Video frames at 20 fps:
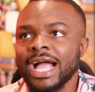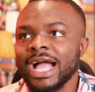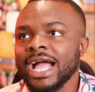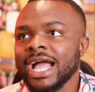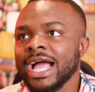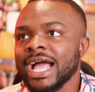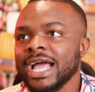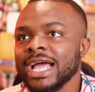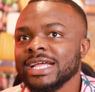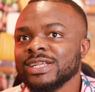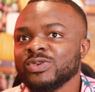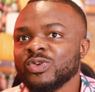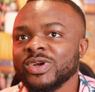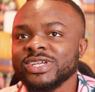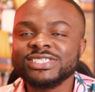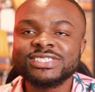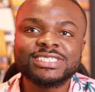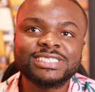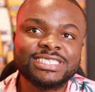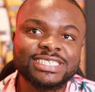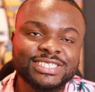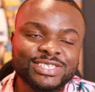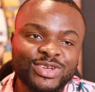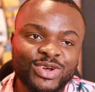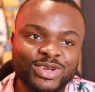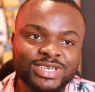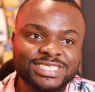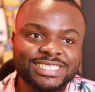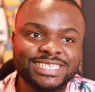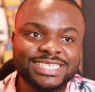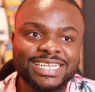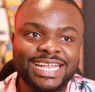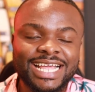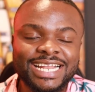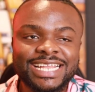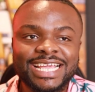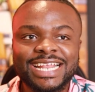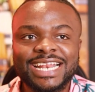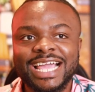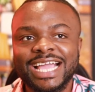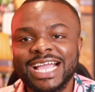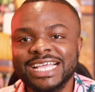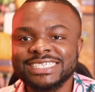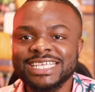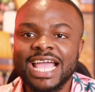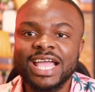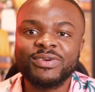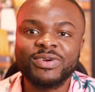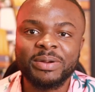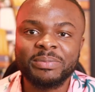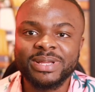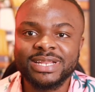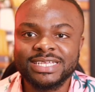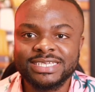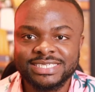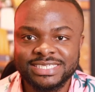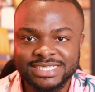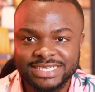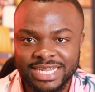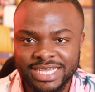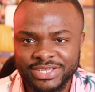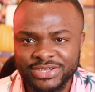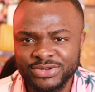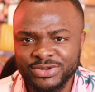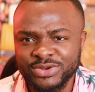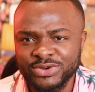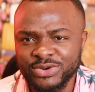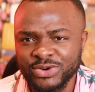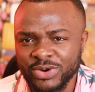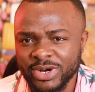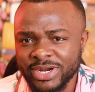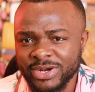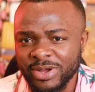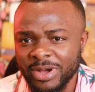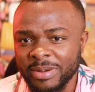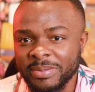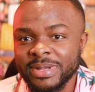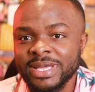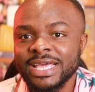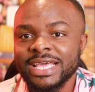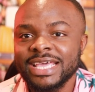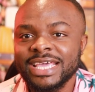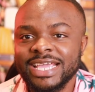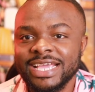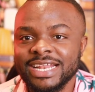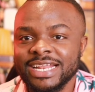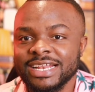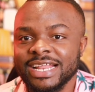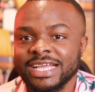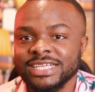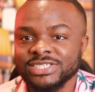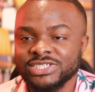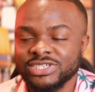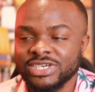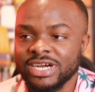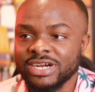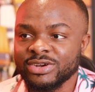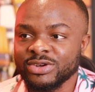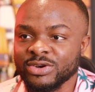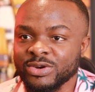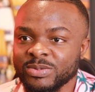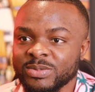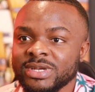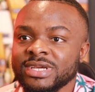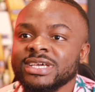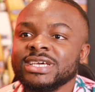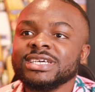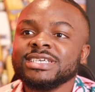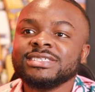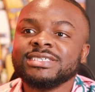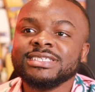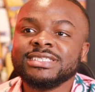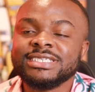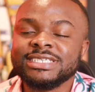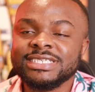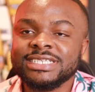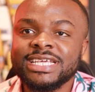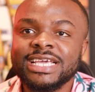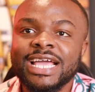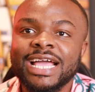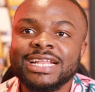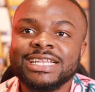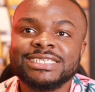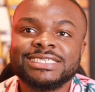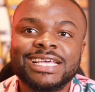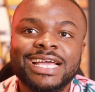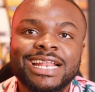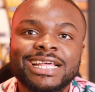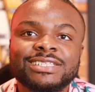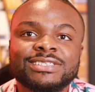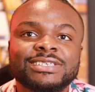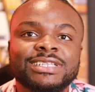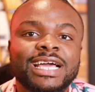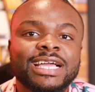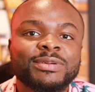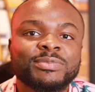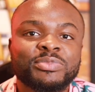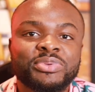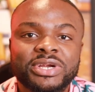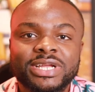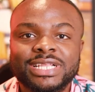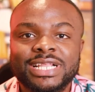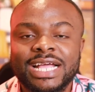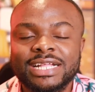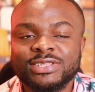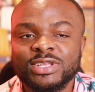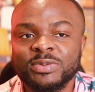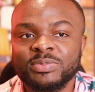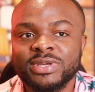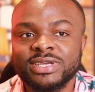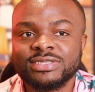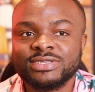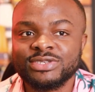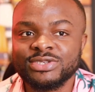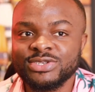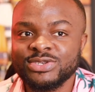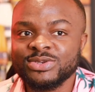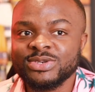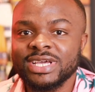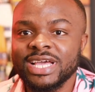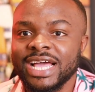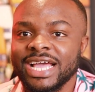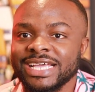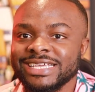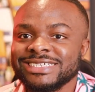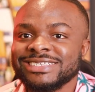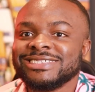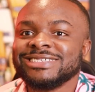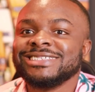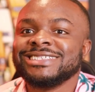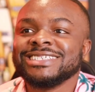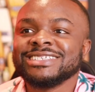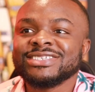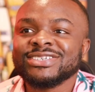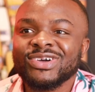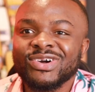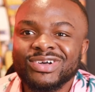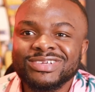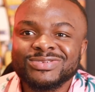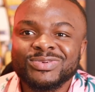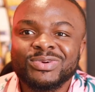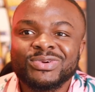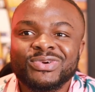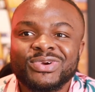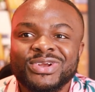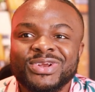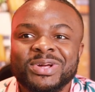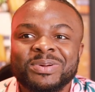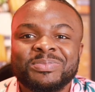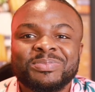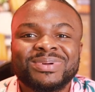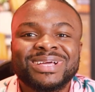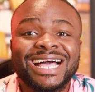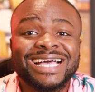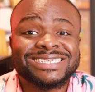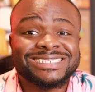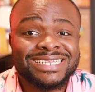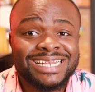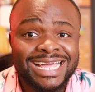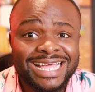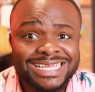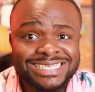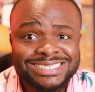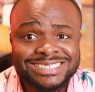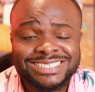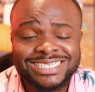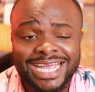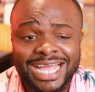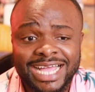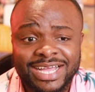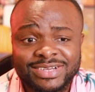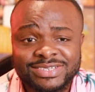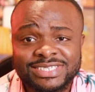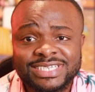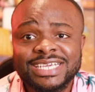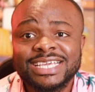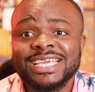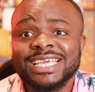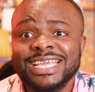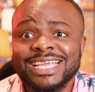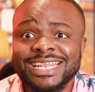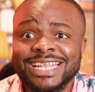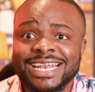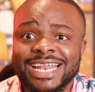And we're just discussing, and then I started reminiscing growing up in a Nigerian home. So today I decided to bring that topic to you guys to discuss what growing up as the last child in a